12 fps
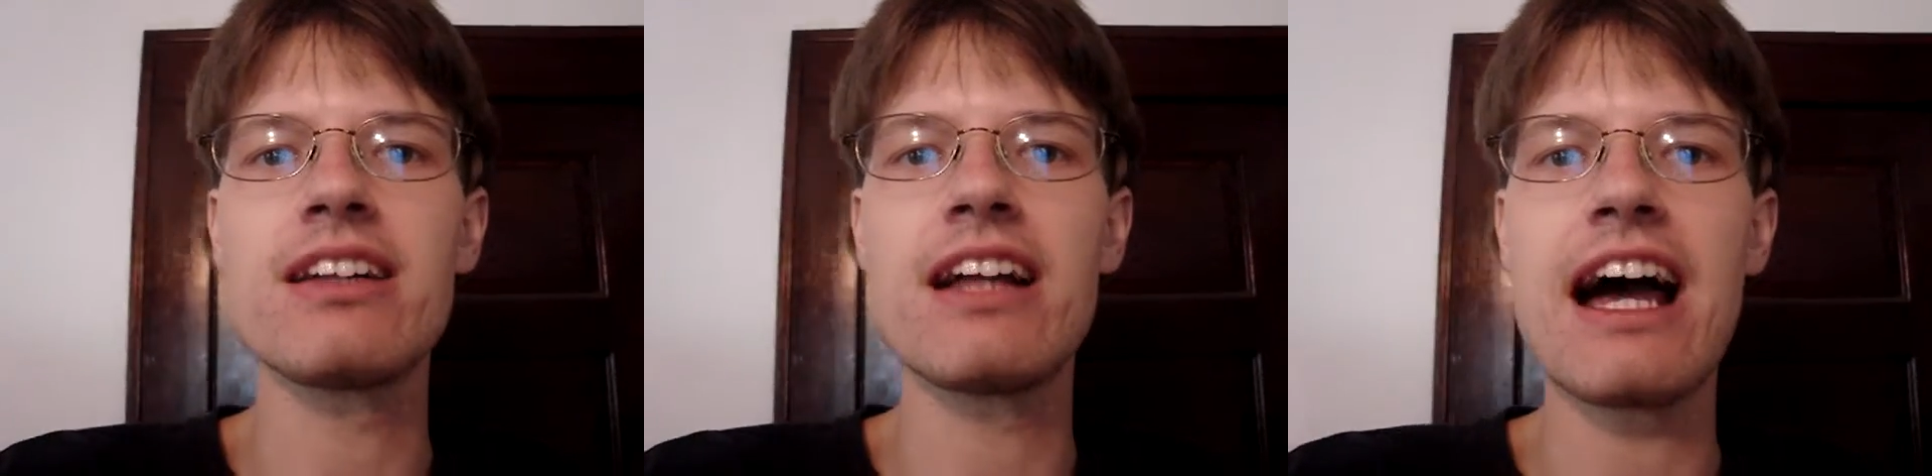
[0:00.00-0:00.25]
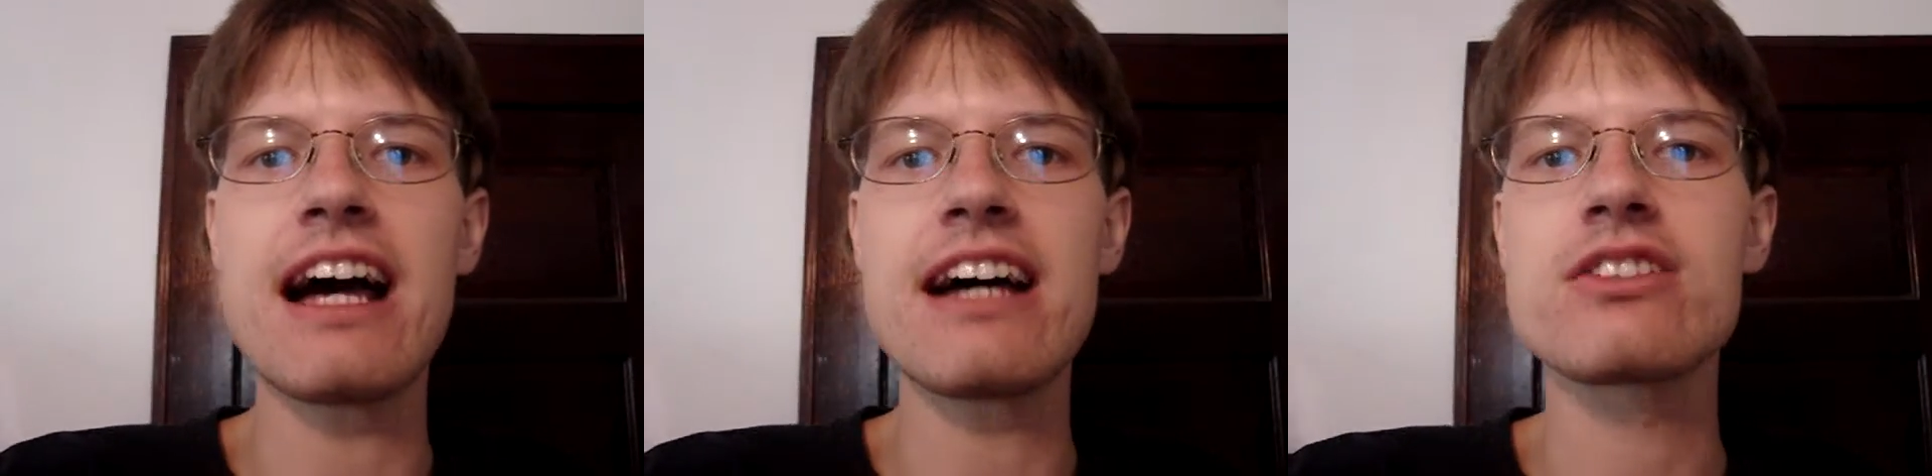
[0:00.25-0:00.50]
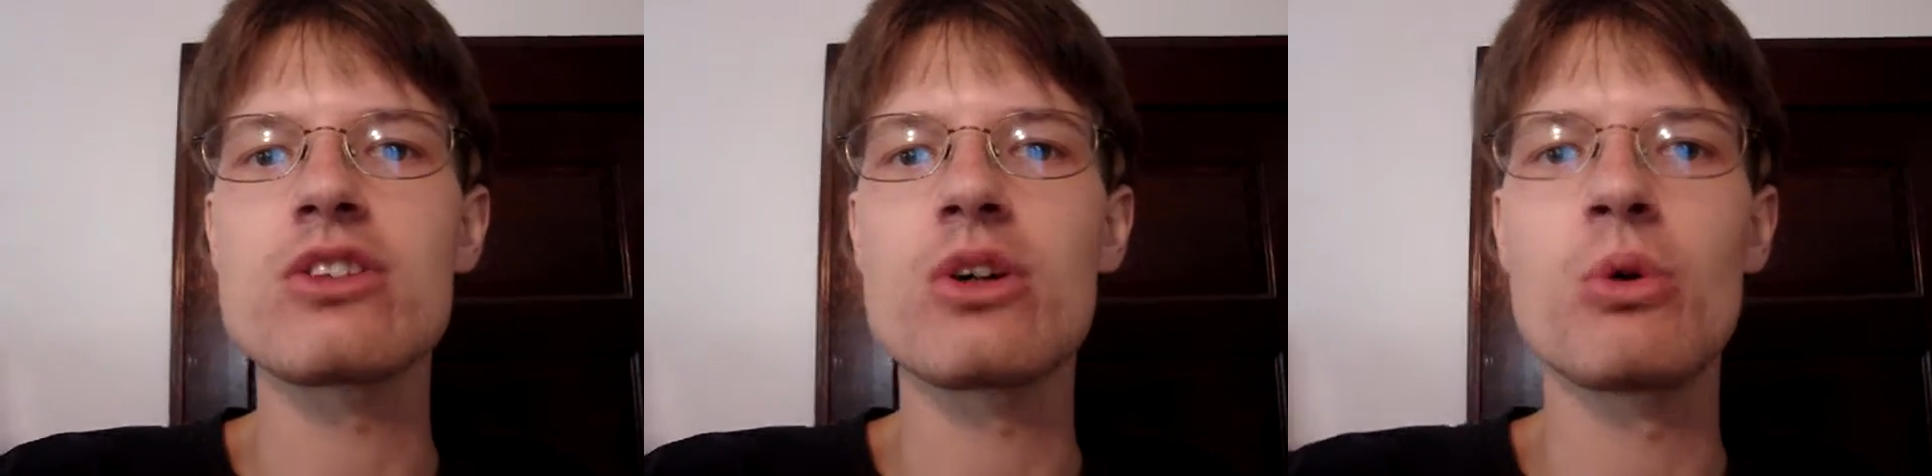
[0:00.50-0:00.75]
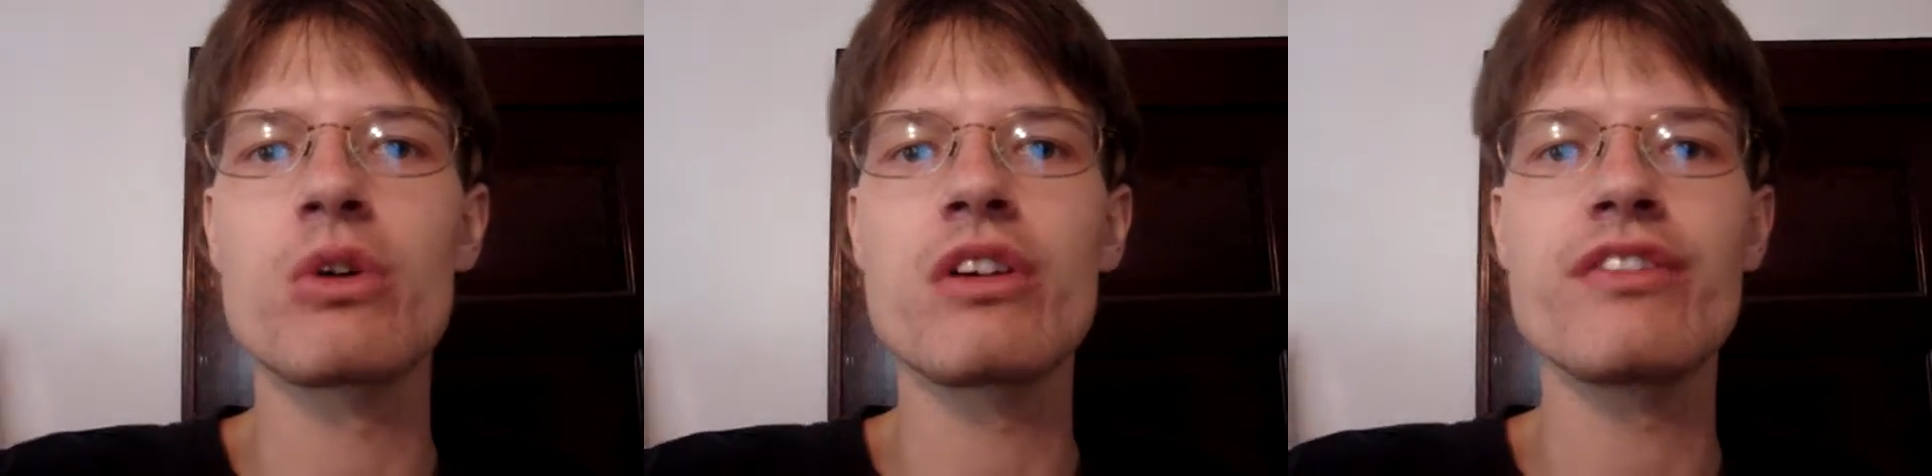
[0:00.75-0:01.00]
last
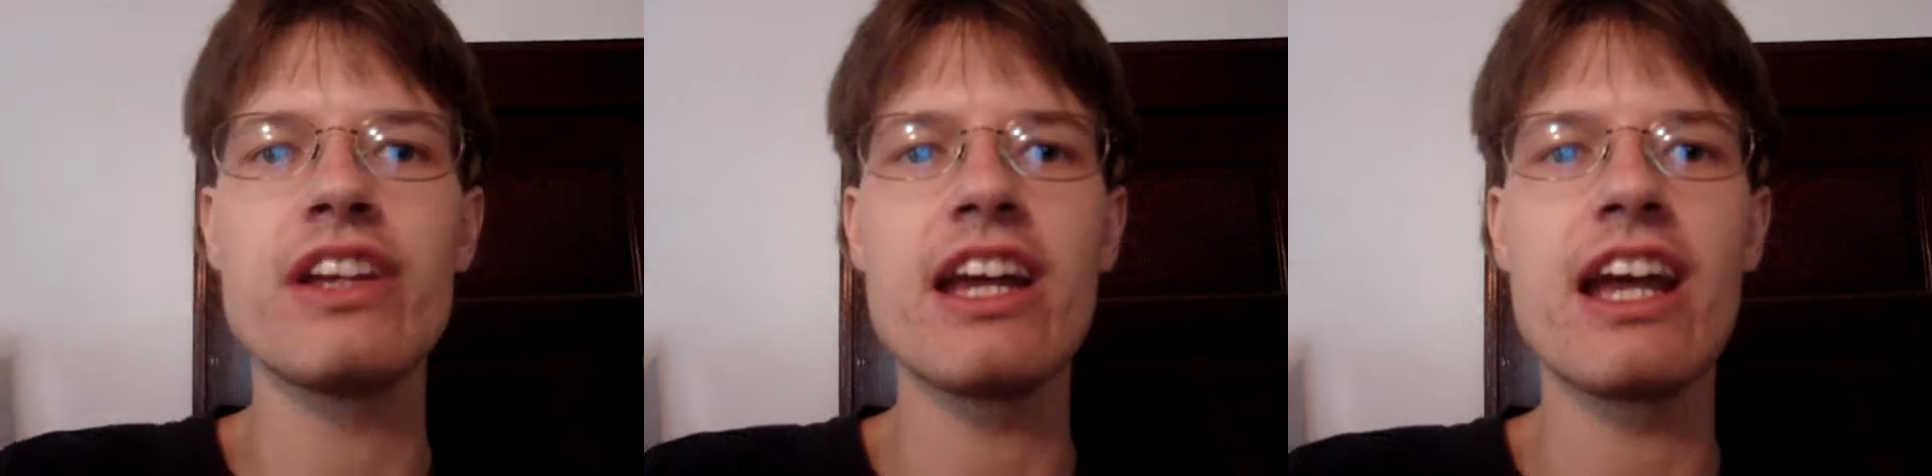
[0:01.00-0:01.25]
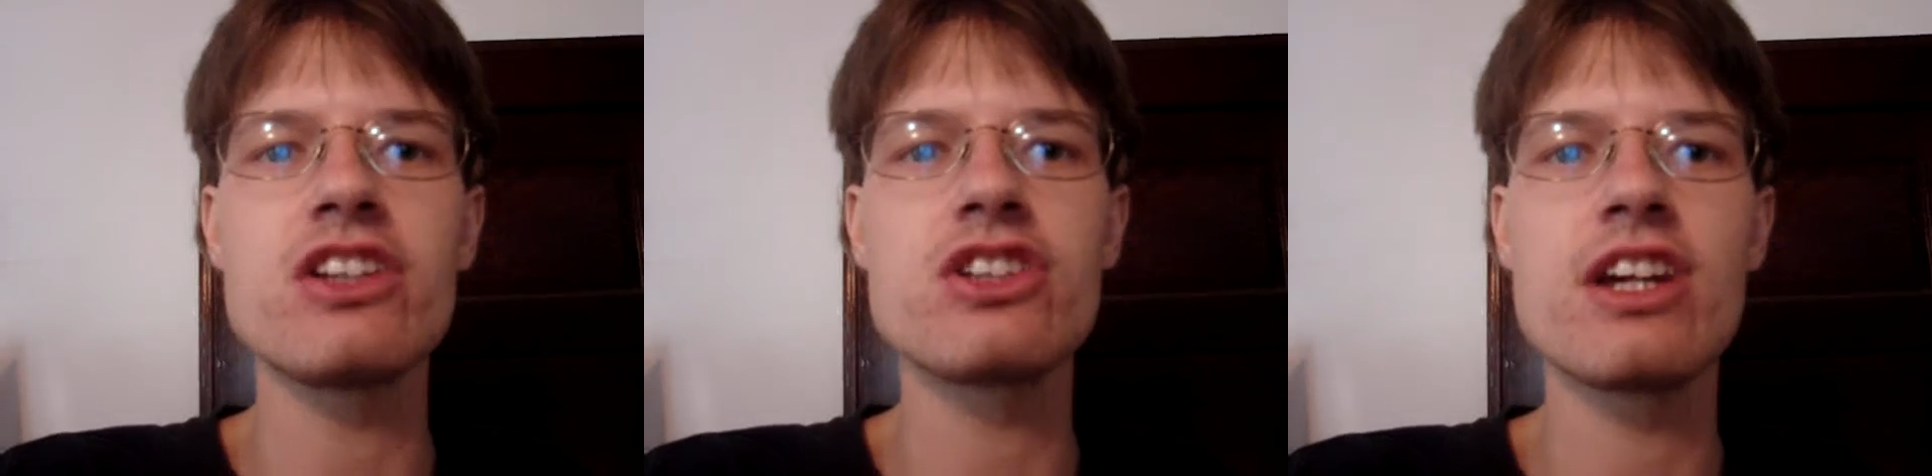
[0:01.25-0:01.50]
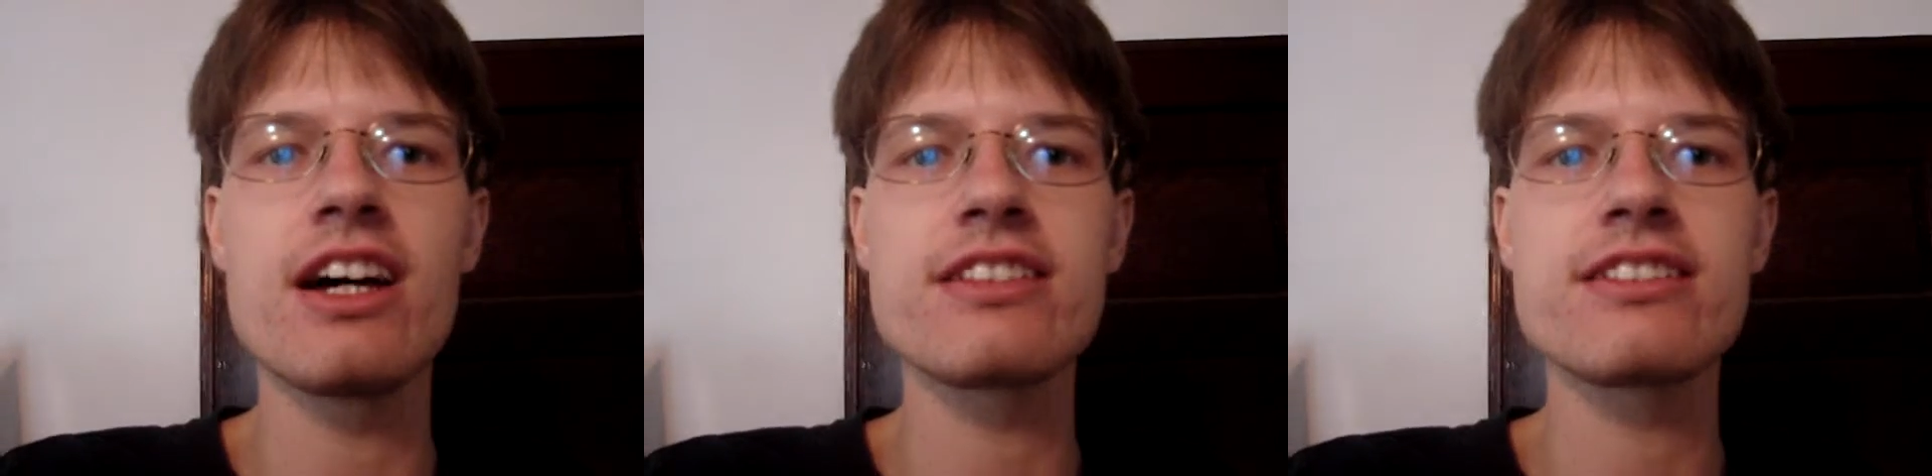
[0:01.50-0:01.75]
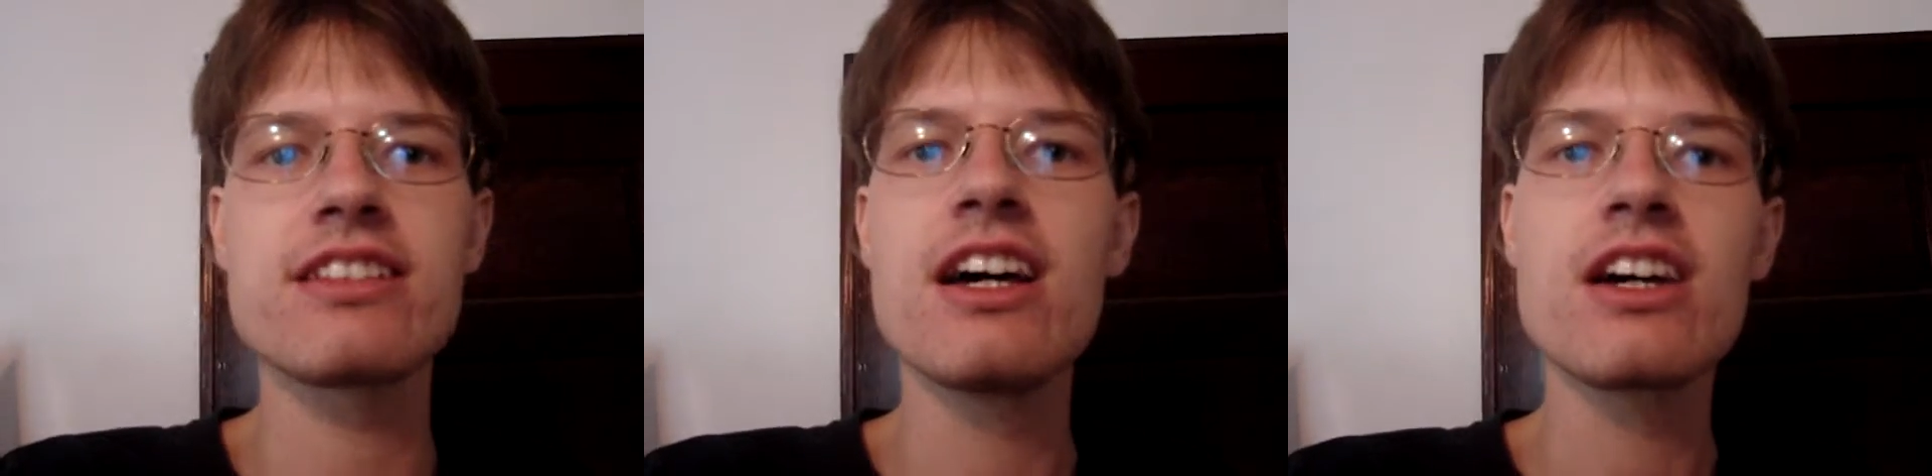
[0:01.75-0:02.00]
horror
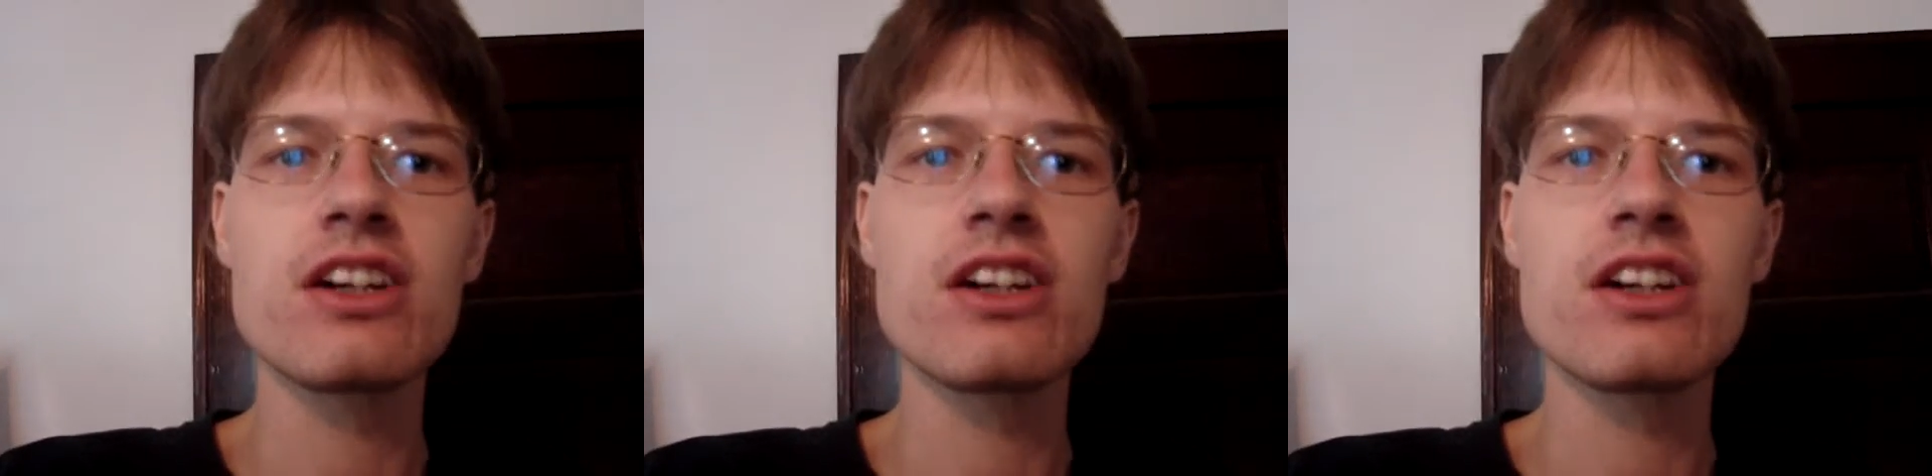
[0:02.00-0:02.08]
VHS